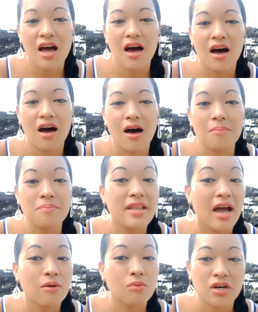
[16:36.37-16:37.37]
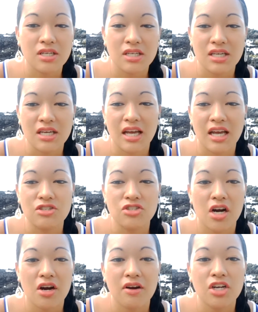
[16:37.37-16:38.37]
networking, and
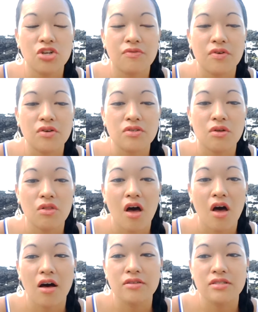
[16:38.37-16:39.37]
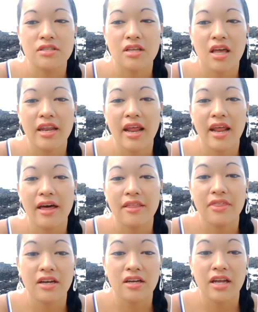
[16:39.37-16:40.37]
sharing universal laws and
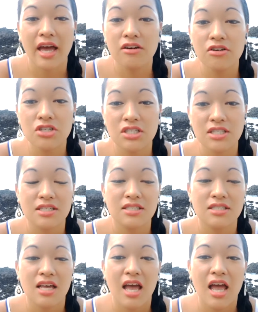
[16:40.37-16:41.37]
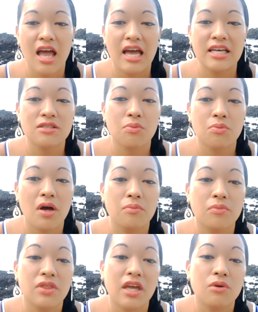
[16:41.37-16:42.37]
ethic energies is what
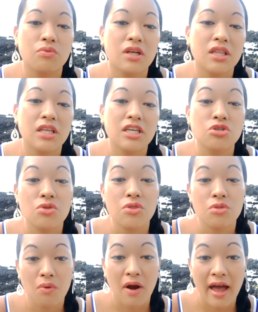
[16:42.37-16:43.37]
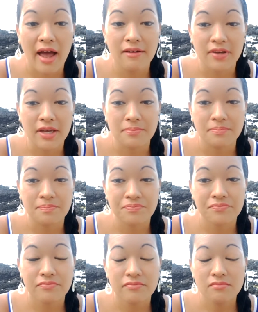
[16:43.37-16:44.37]
they really thrive in.
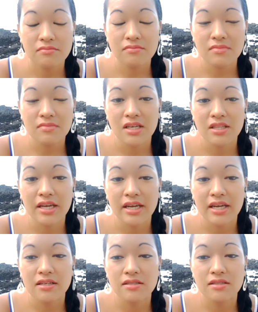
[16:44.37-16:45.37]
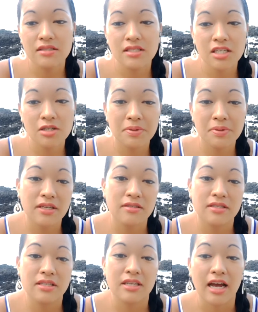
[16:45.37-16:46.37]
They seek
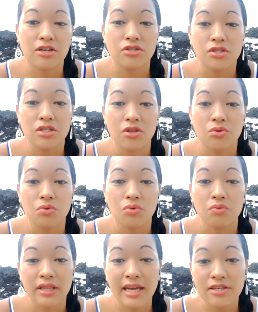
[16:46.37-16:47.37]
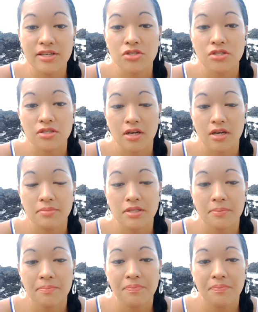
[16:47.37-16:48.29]
peace in actually through relationships.